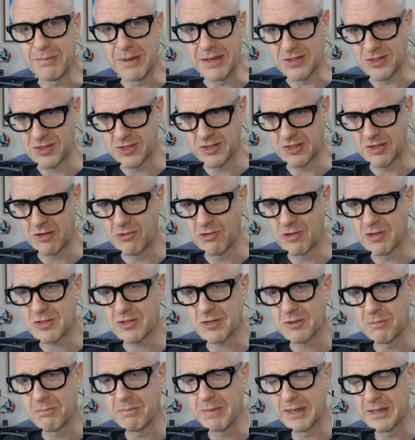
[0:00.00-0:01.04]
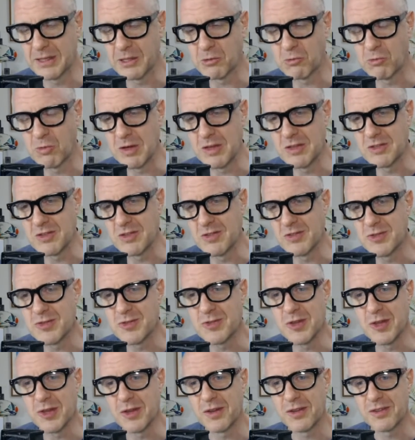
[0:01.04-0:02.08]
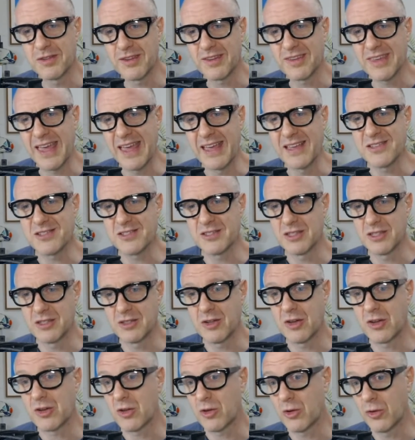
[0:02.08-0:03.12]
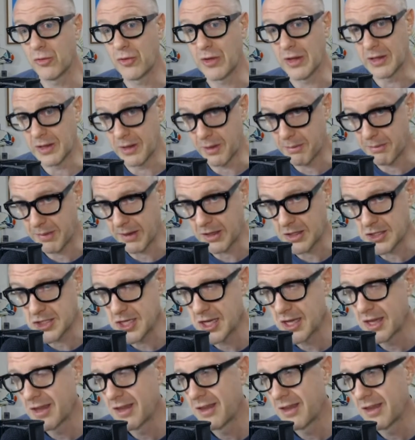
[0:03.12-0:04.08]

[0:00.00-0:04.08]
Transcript: but serious compelling reasons to cancel and not hold the Olympics.